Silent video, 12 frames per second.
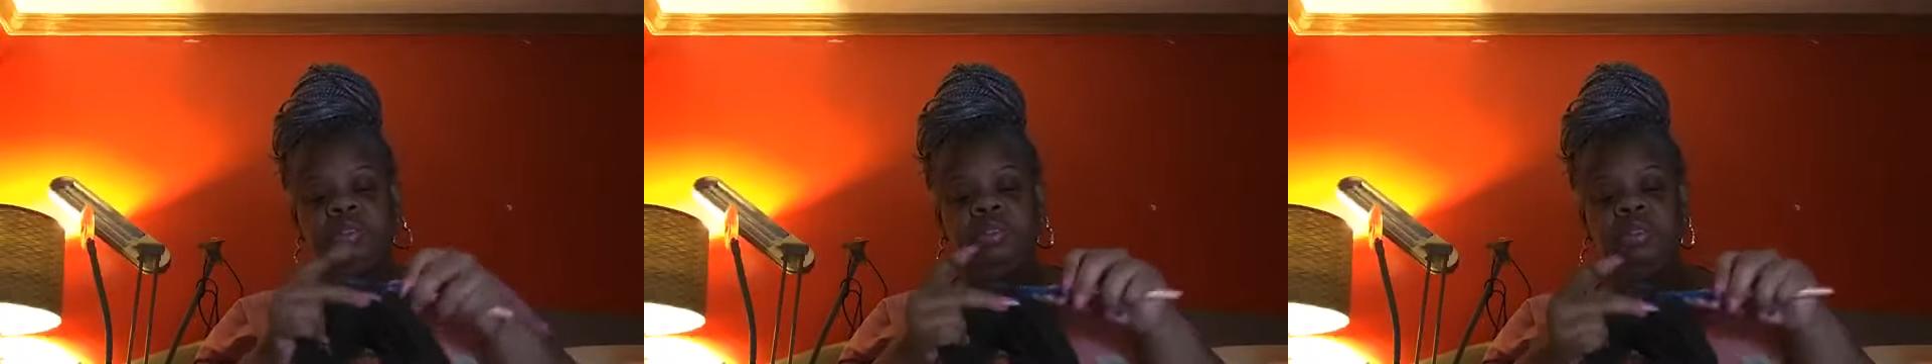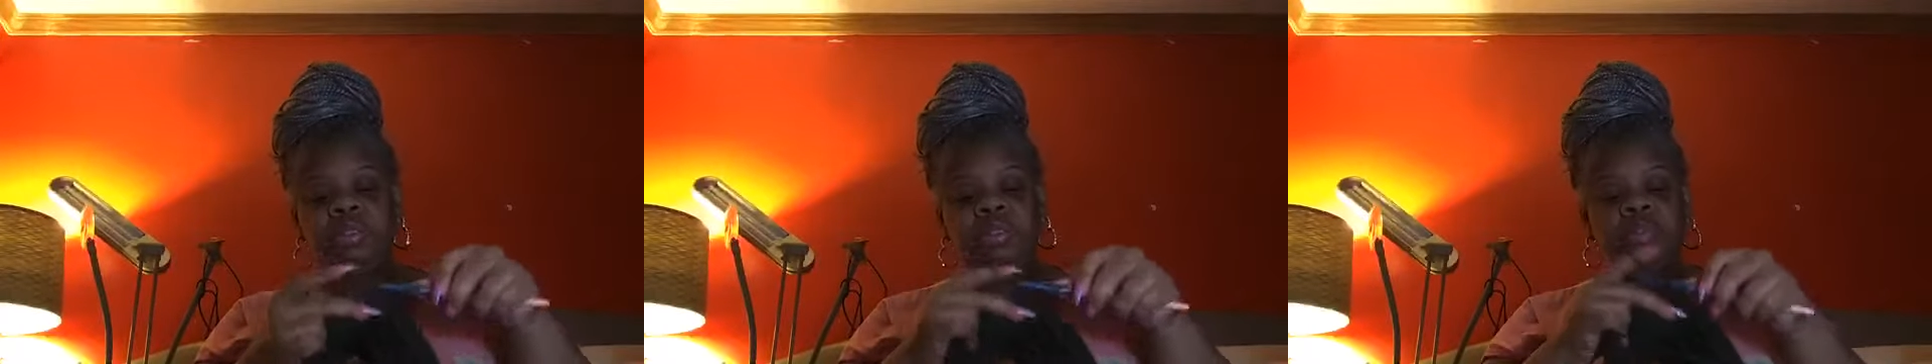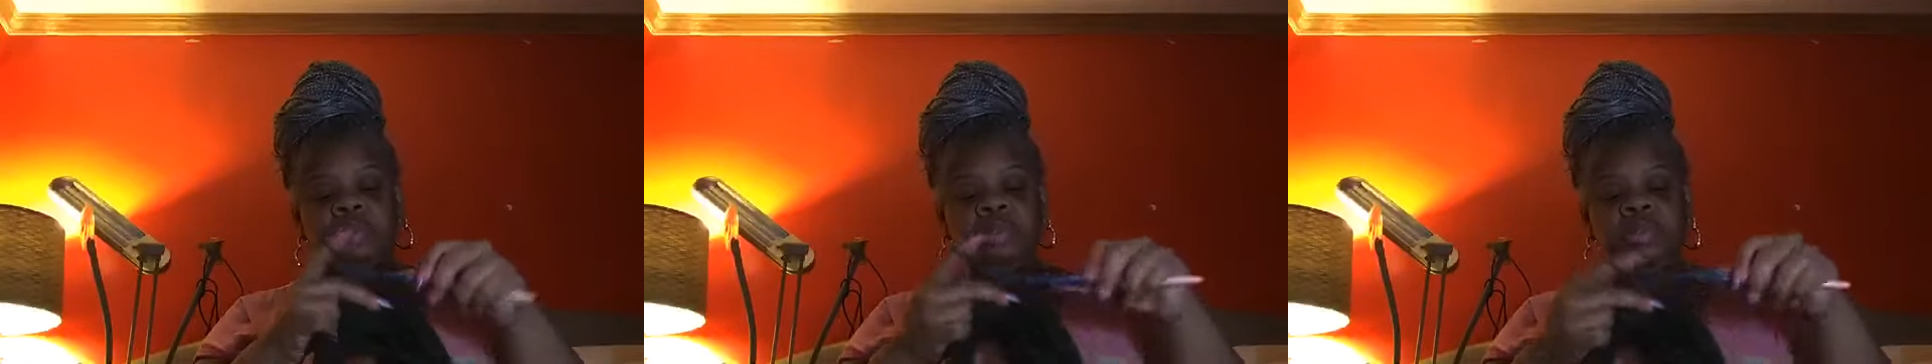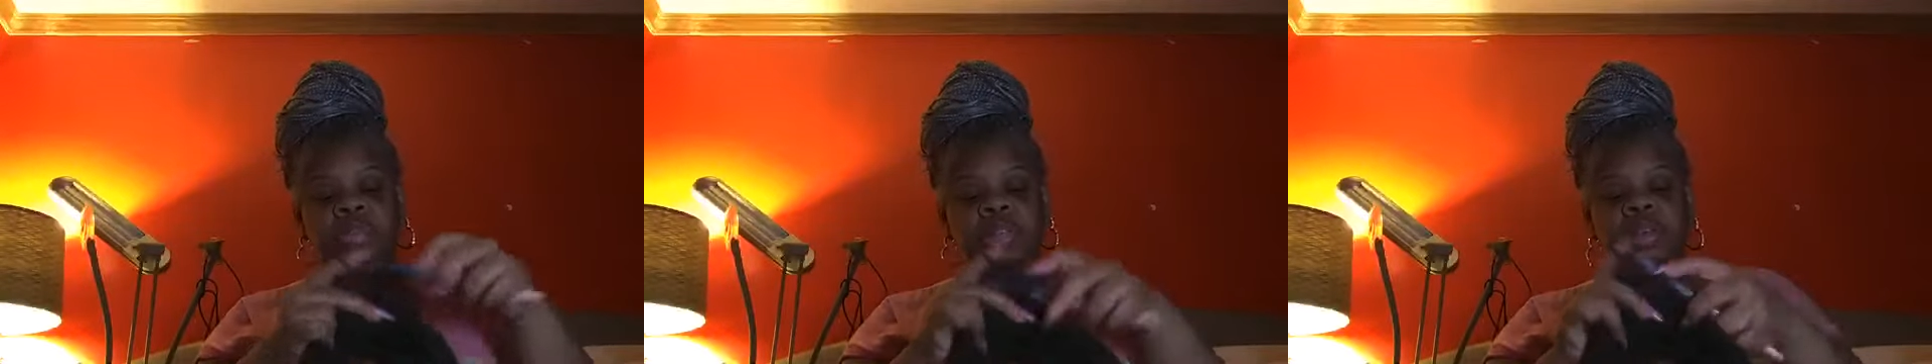You know,
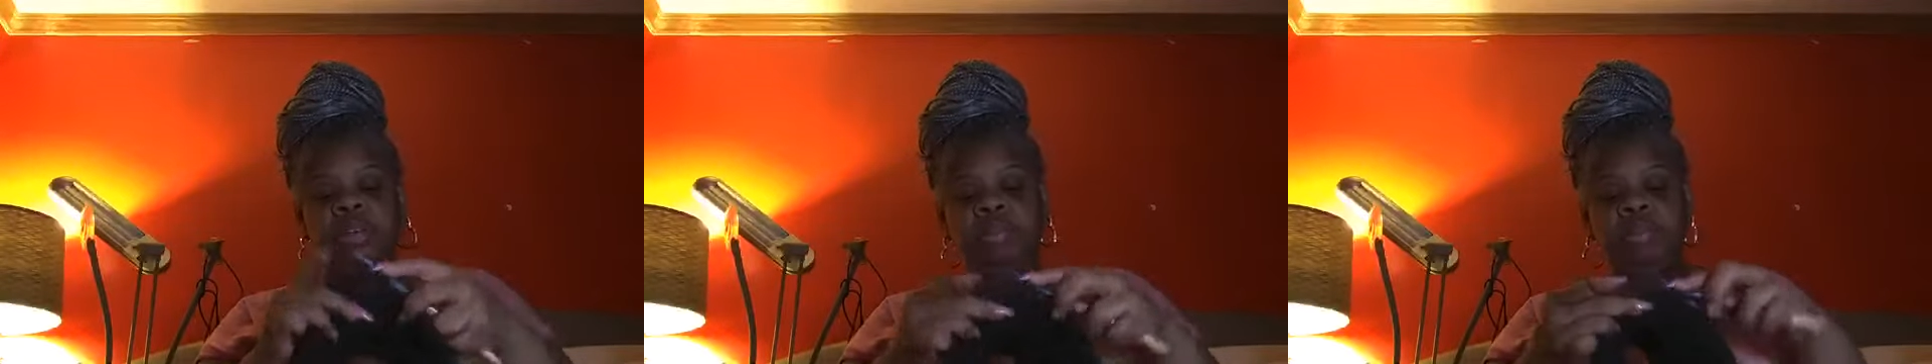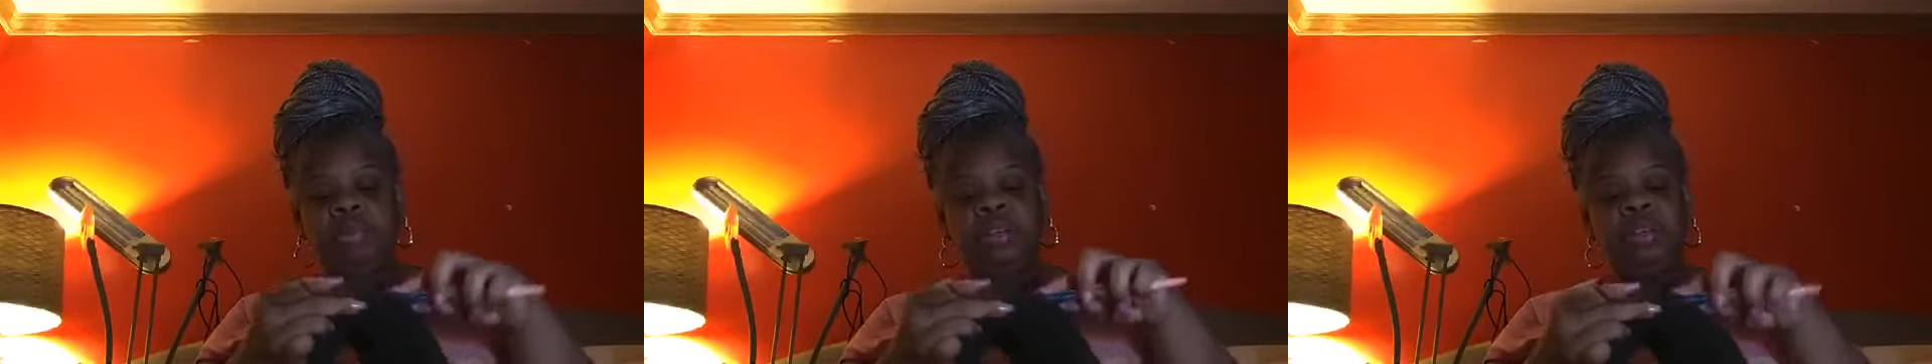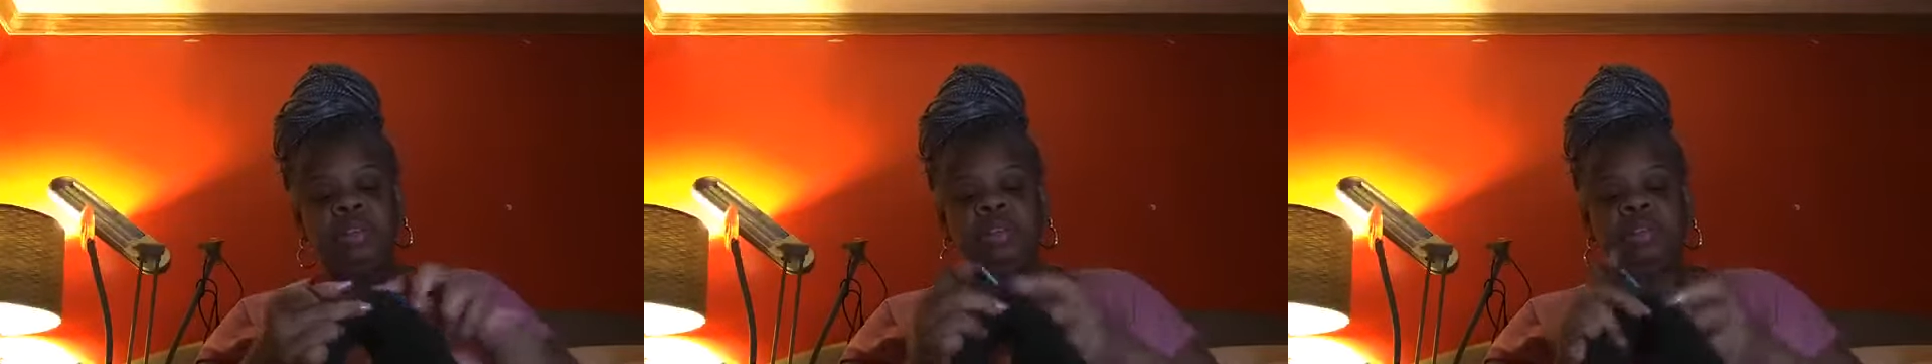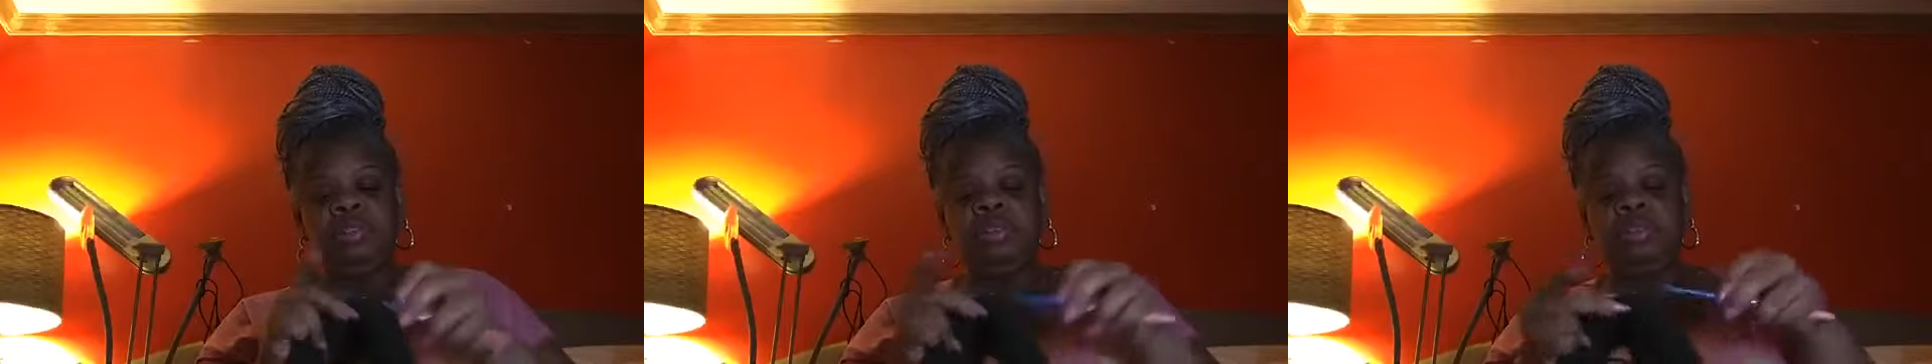but
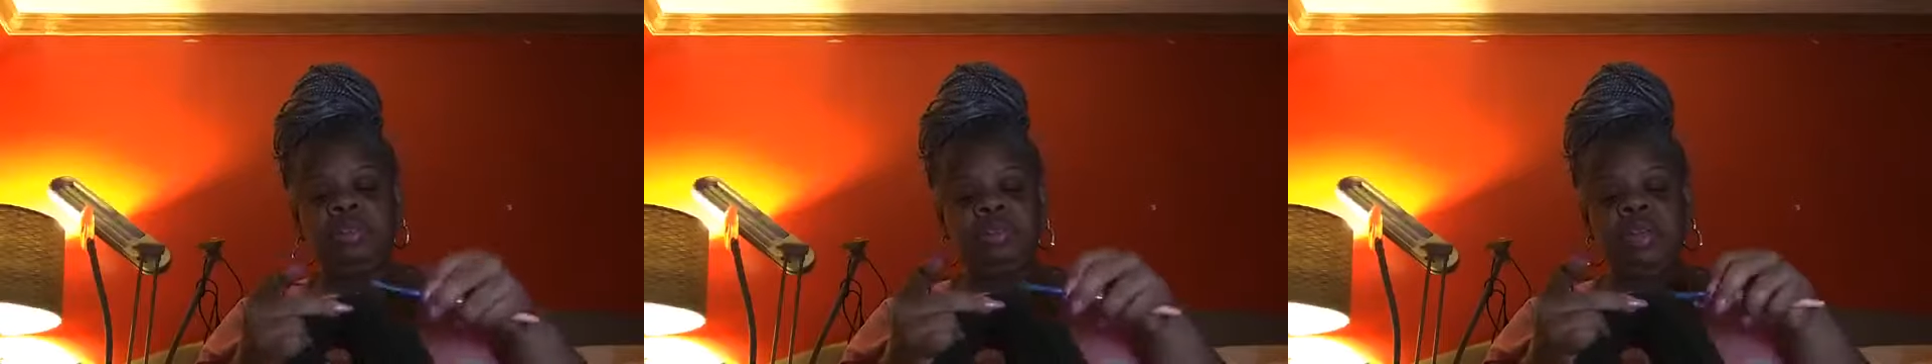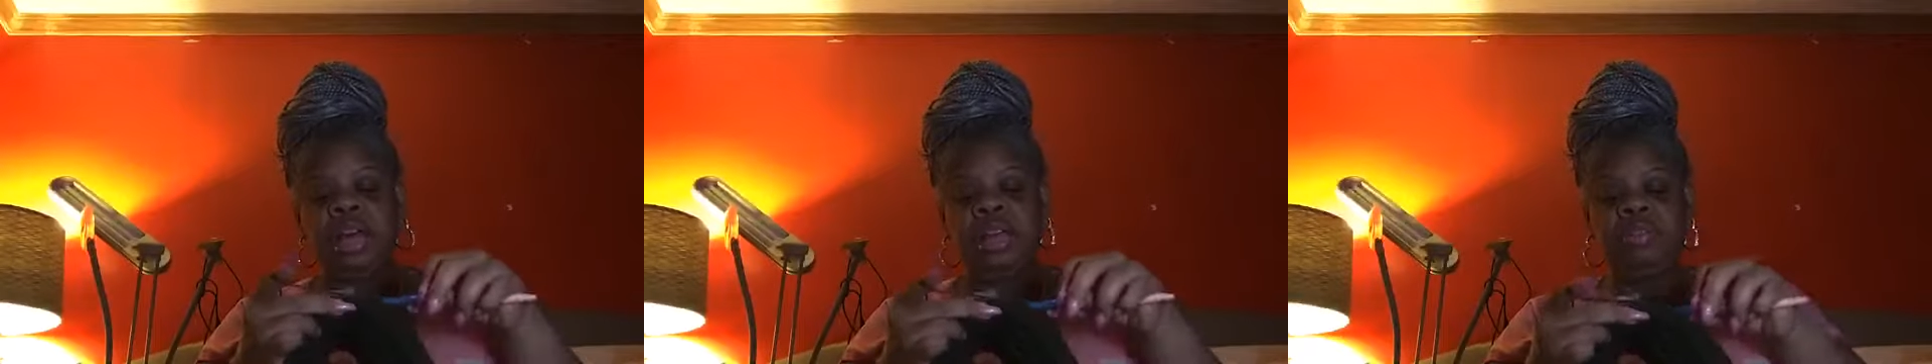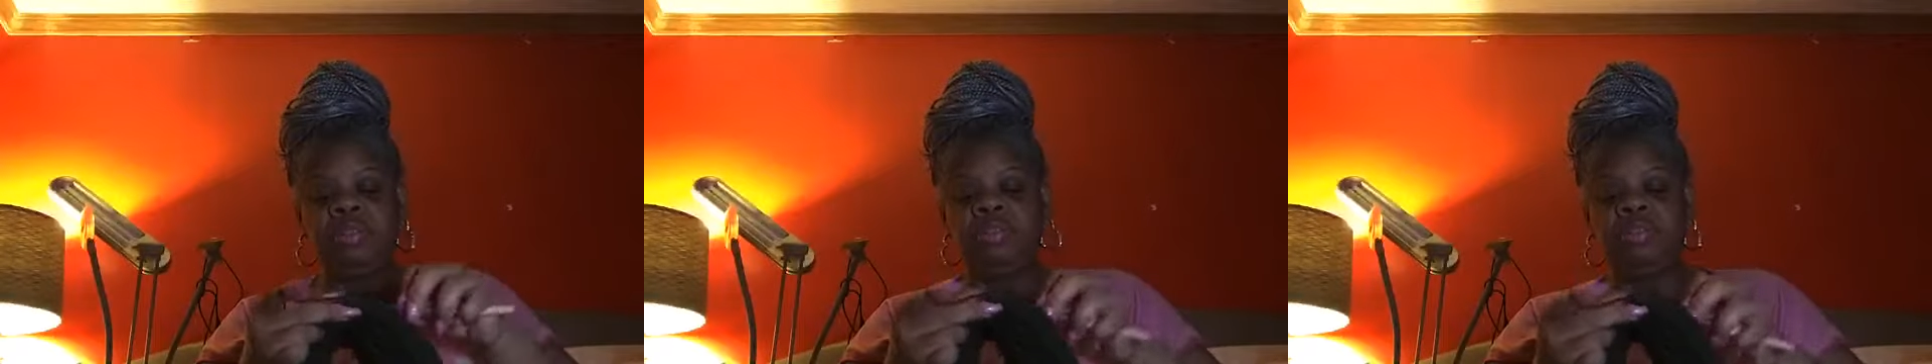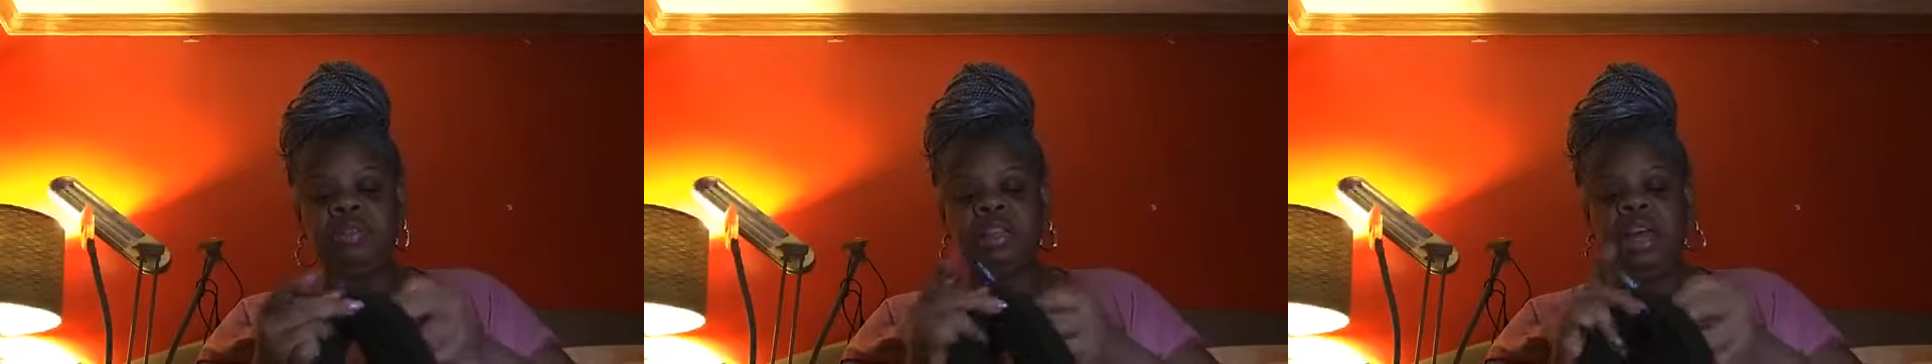I don't.